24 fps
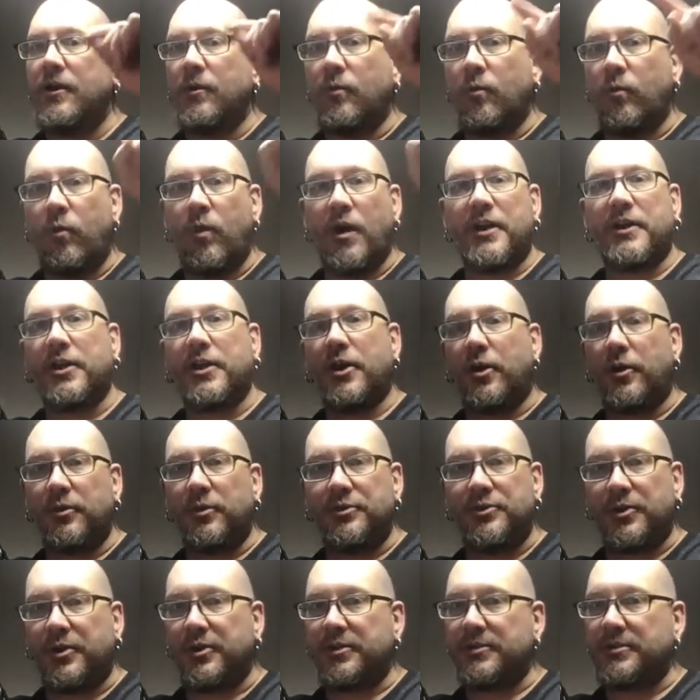1 gold
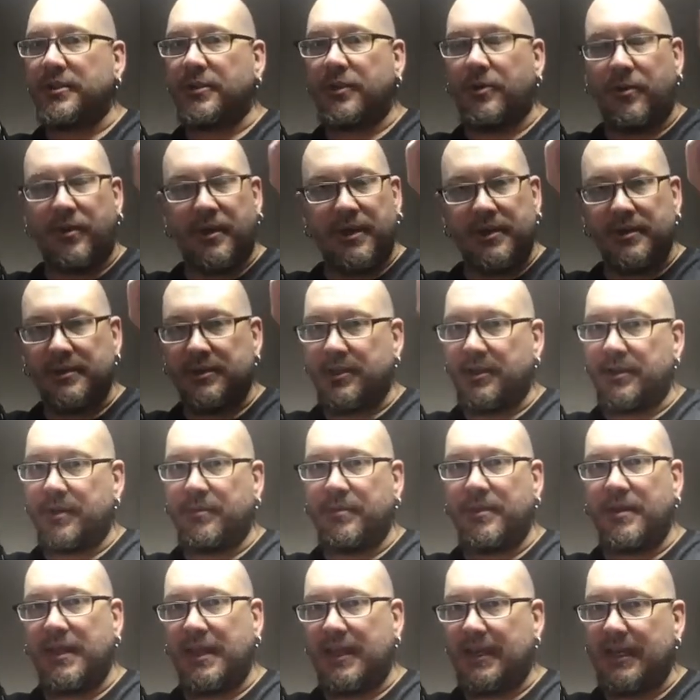chosen coin is going to
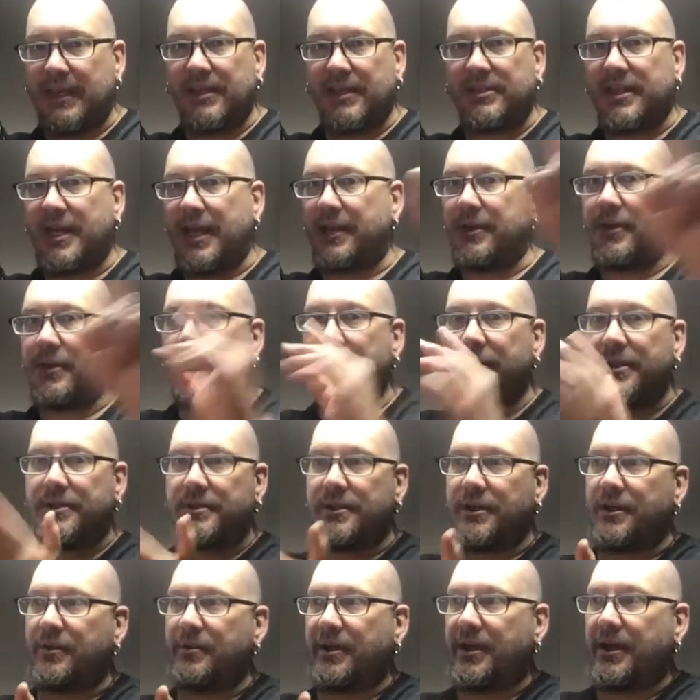be in each category is
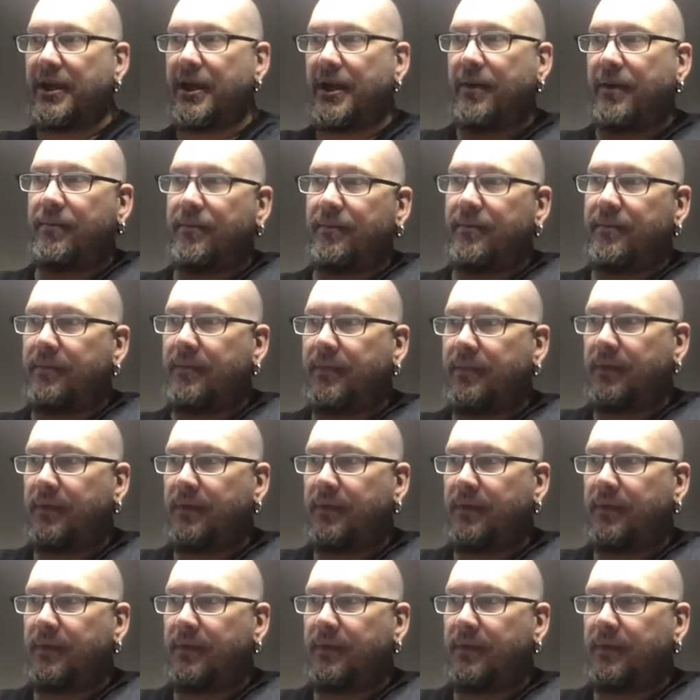going to become